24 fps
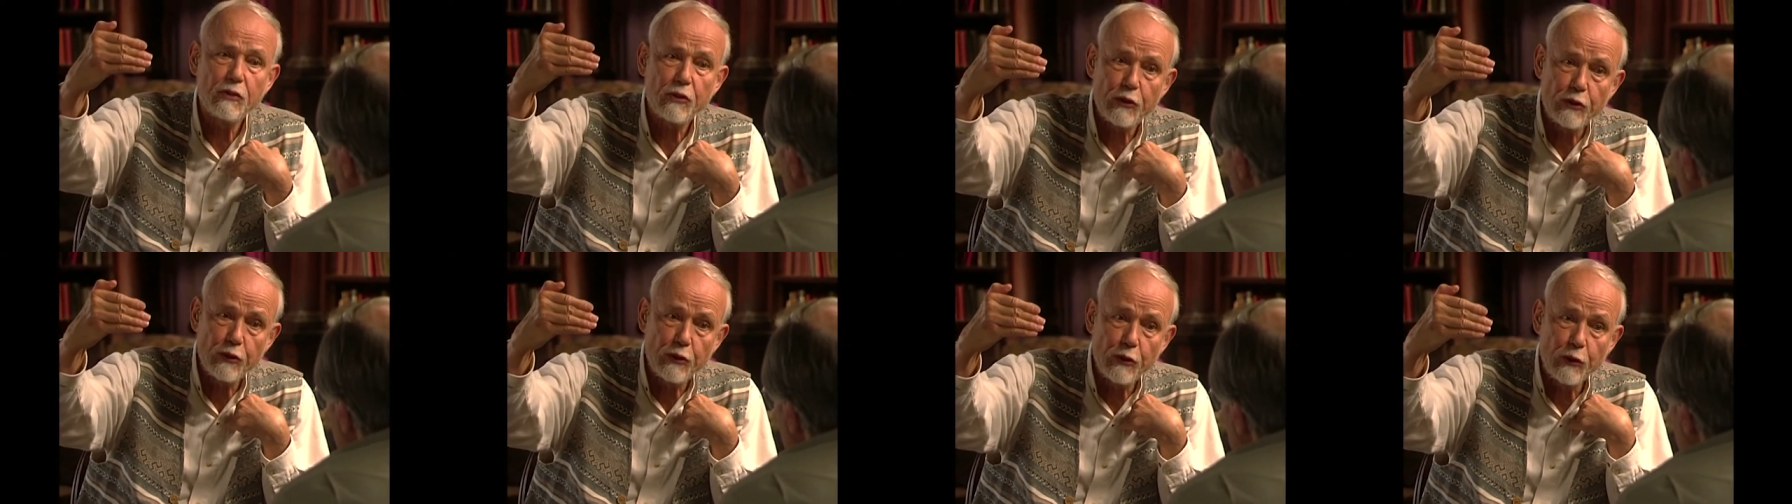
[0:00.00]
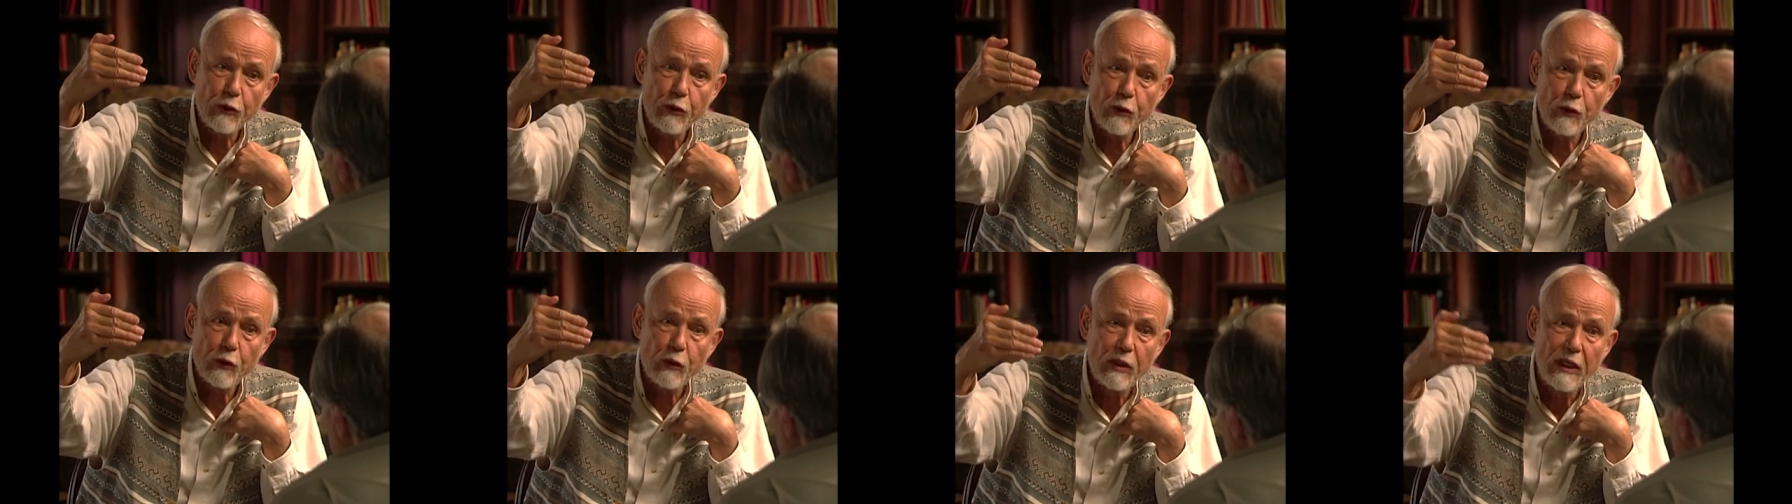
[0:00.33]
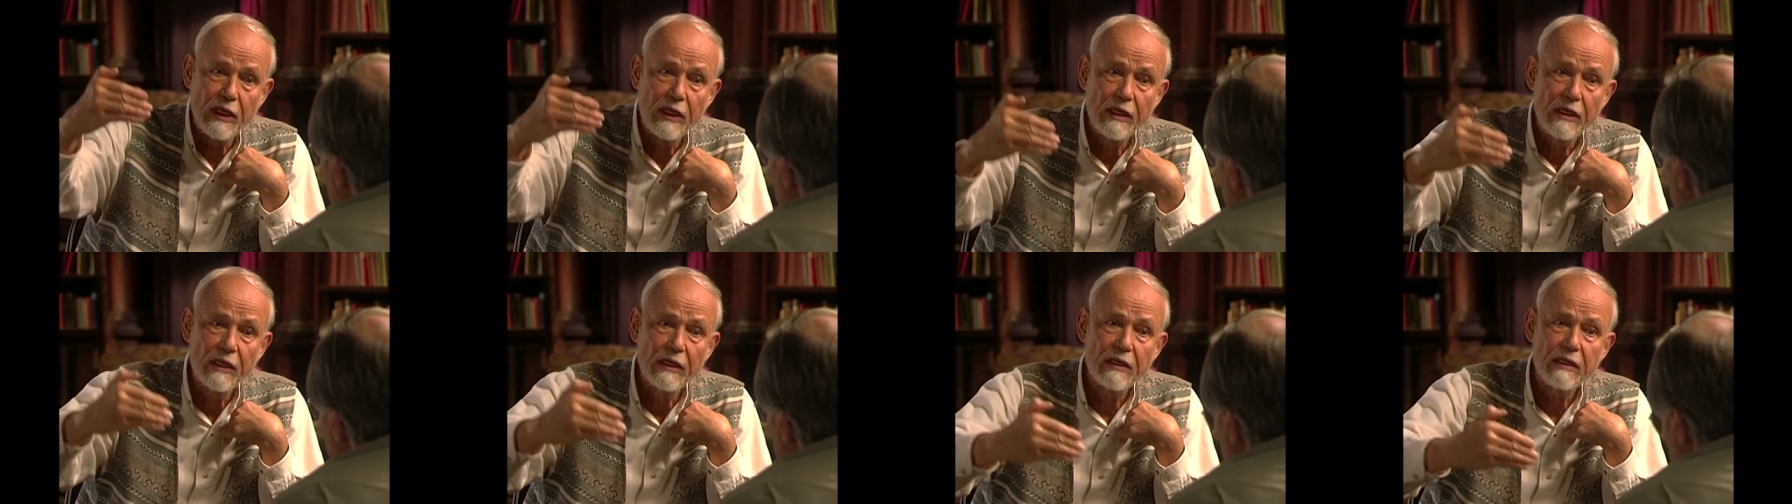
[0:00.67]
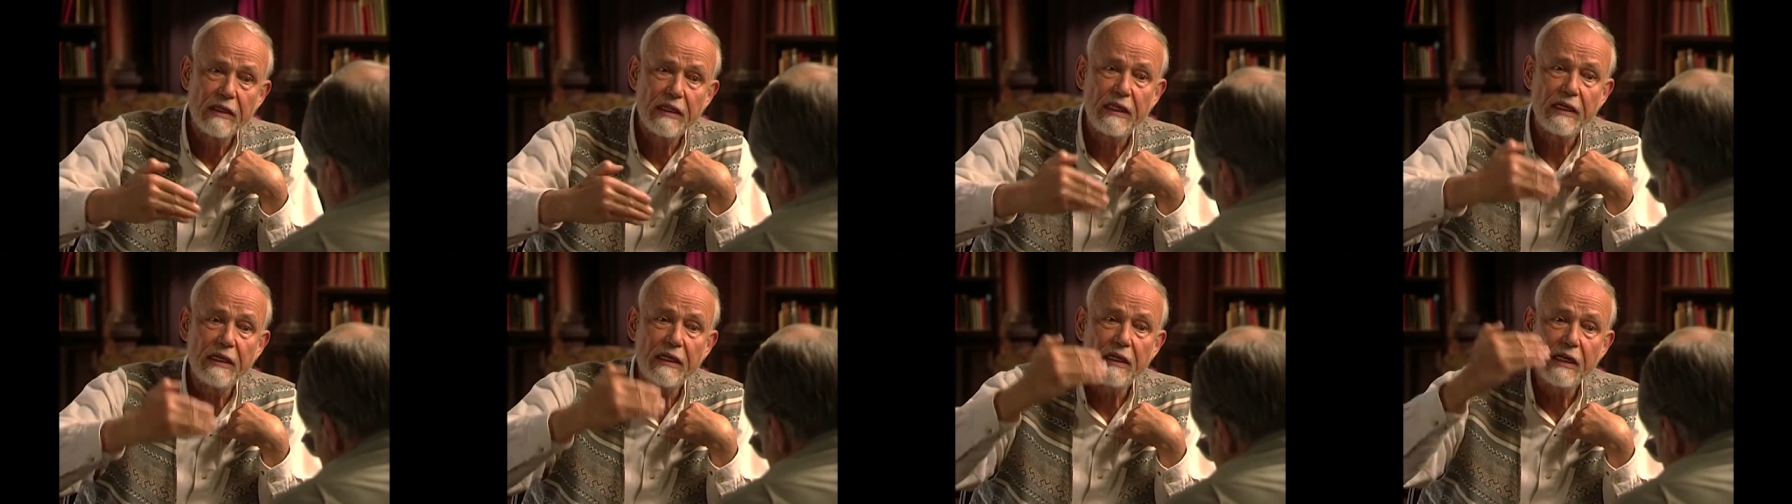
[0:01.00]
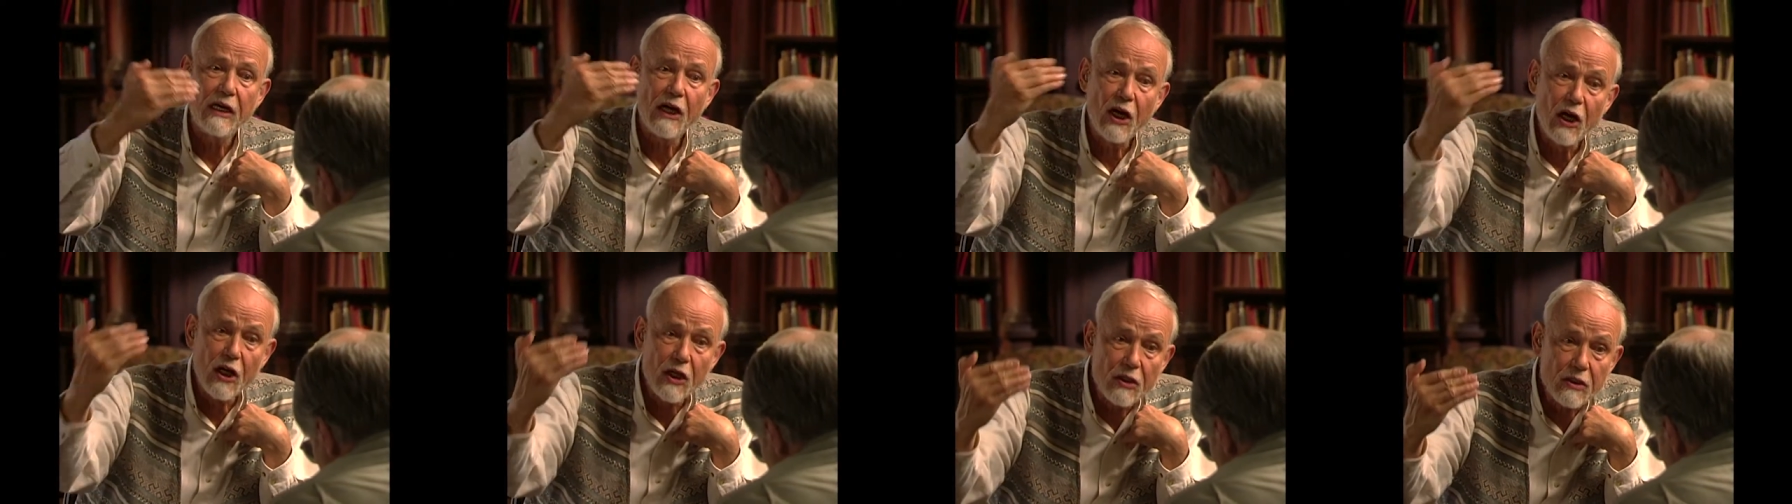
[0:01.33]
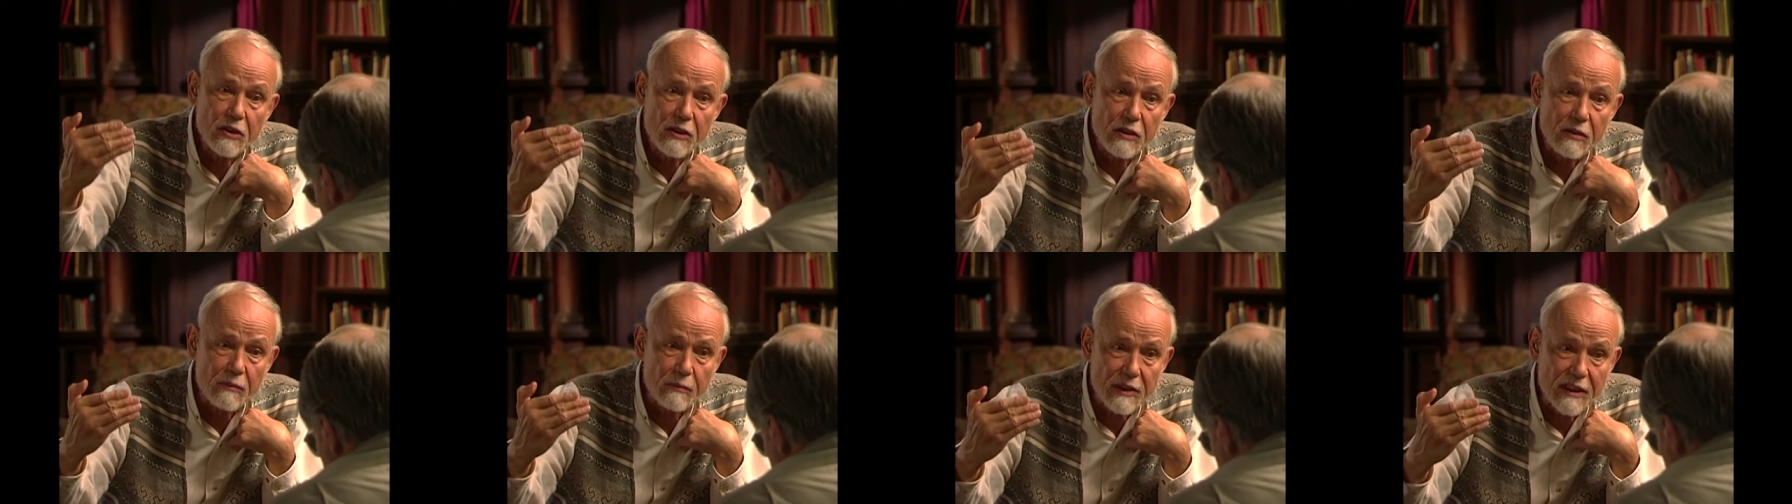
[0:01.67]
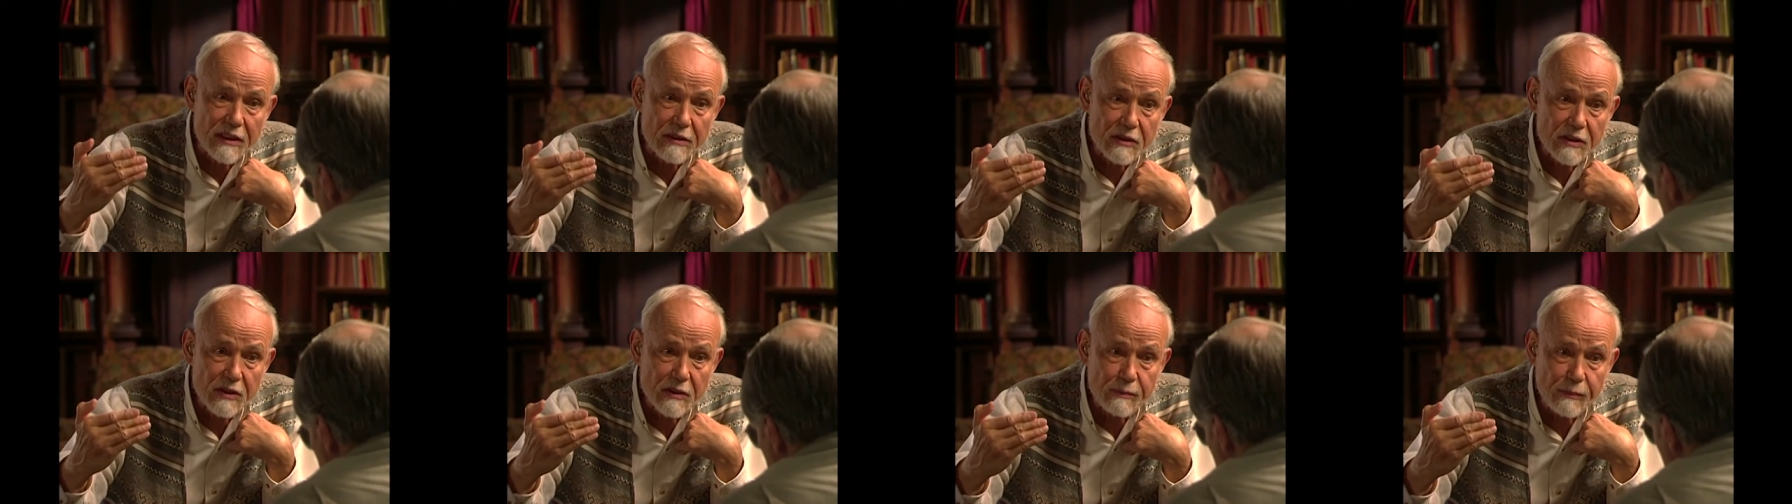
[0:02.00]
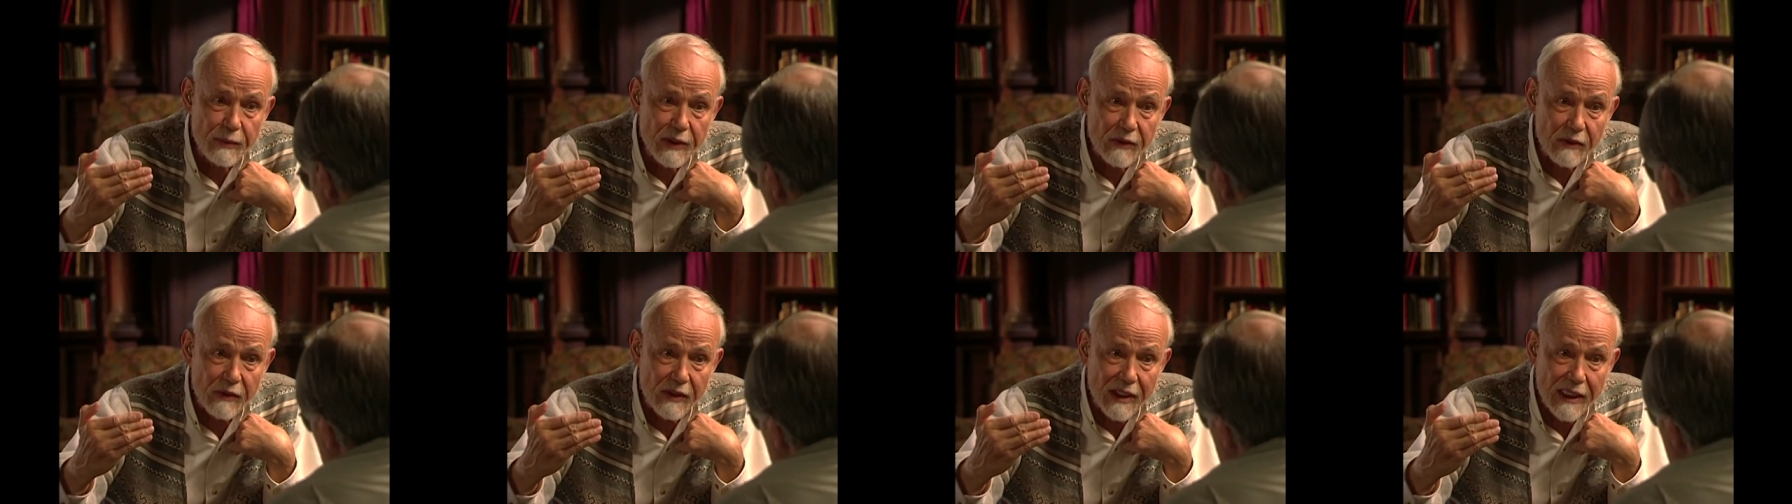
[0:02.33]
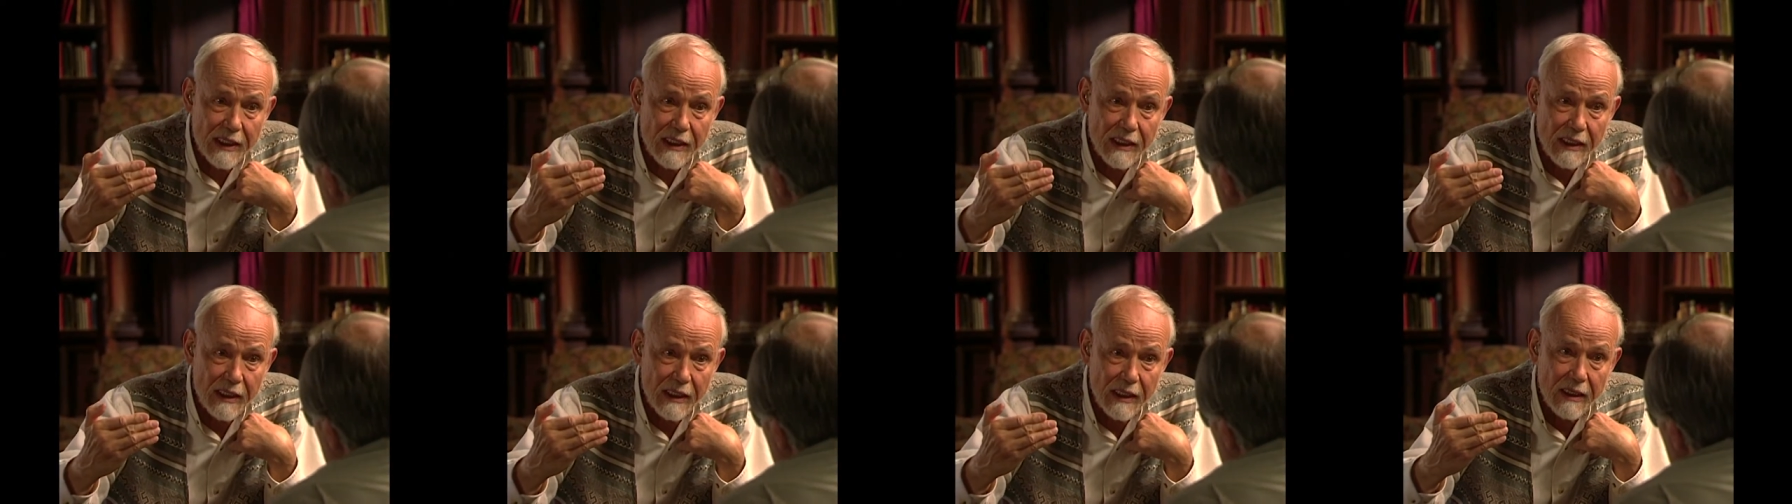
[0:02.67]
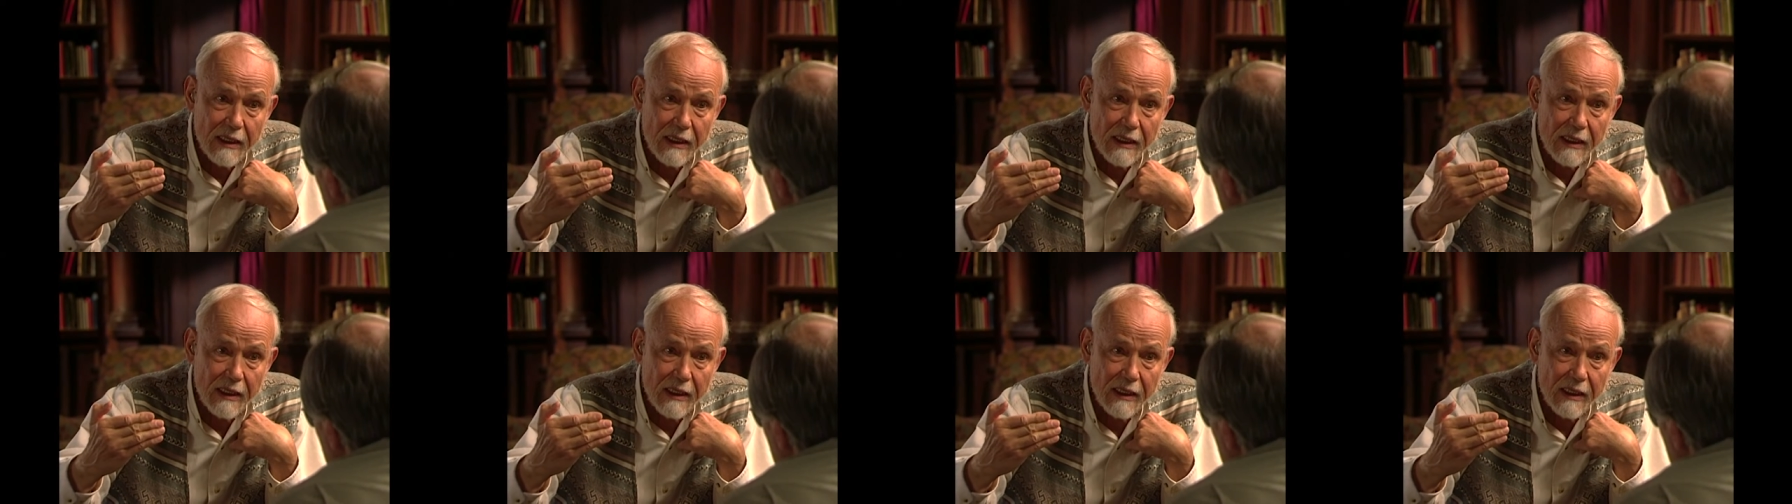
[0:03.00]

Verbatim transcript: to the ultimate spirit.